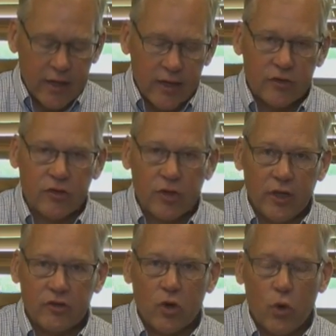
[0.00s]
it's,
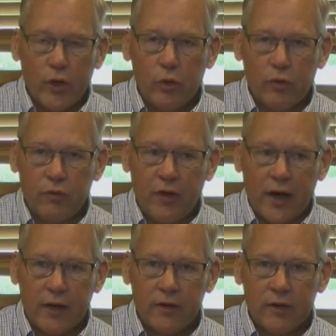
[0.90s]
it's going to
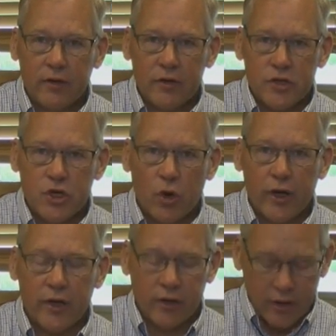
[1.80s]
affect the
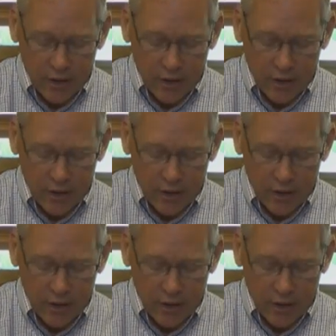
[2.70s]
joint.